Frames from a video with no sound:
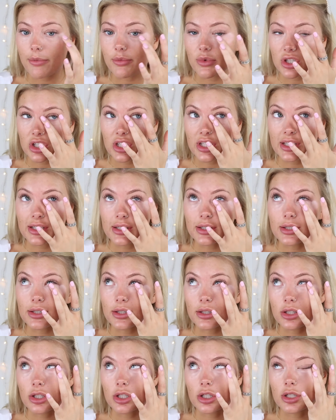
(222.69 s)
She's
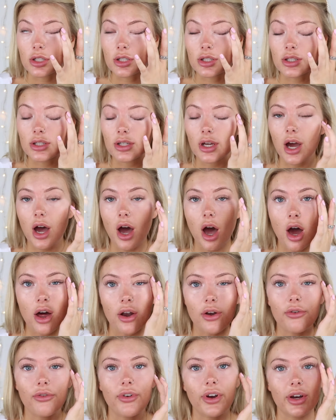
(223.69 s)
just
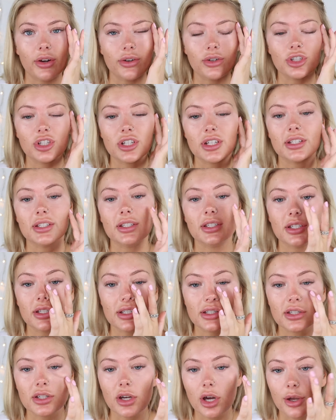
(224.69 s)
unreal. She is
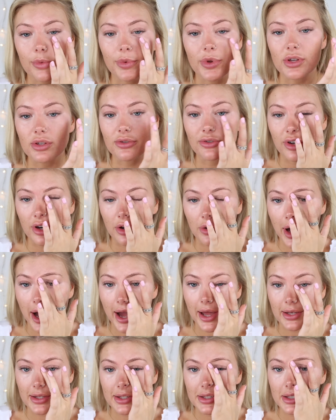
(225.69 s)
so beautiful
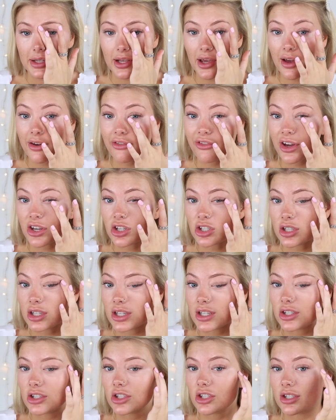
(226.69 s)
and her fashion
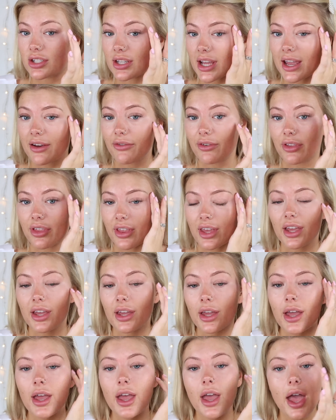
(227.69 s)
is just
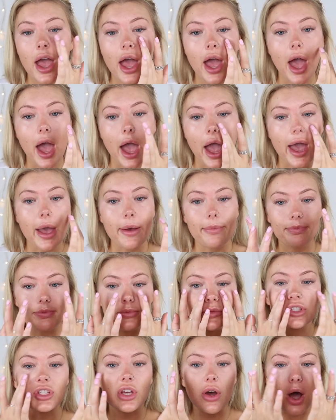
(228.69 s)
everything.
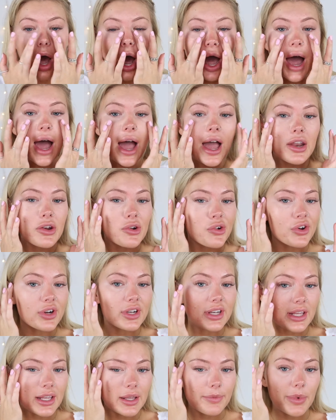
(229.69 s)
So I had
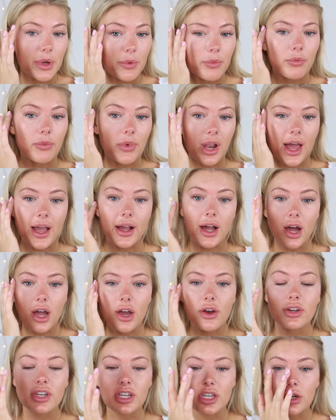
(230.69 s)
already been like, I
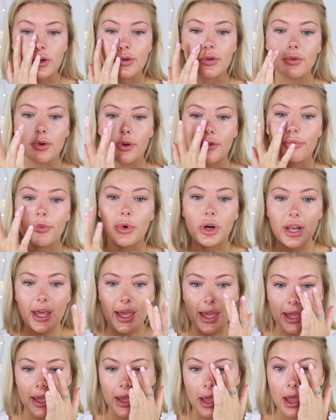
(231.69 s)
already knew of
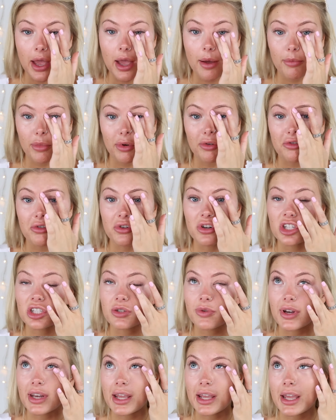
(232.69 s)
Molly before she
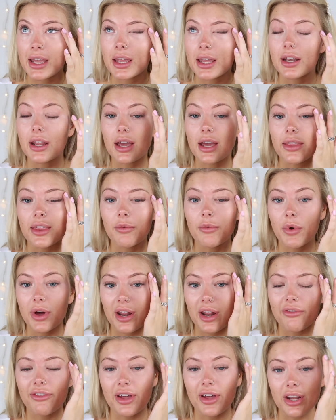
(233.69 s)
went in, and then when
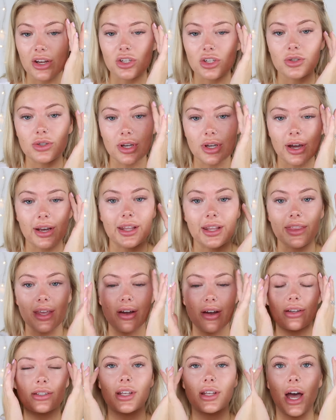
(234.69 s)
I found out she was going in there
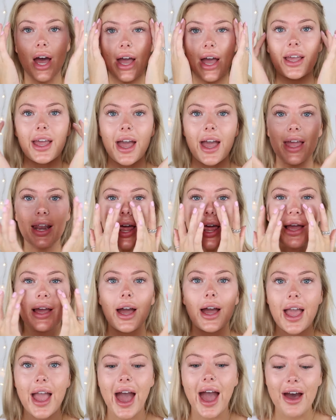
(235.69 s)
I was like, okay, like
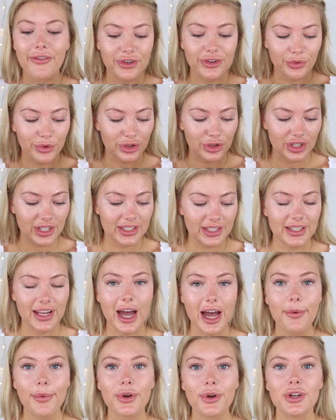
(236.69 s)
I have to watch this
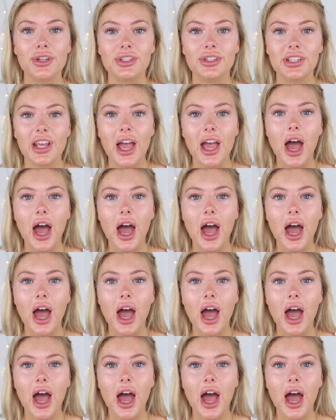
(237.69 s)
now because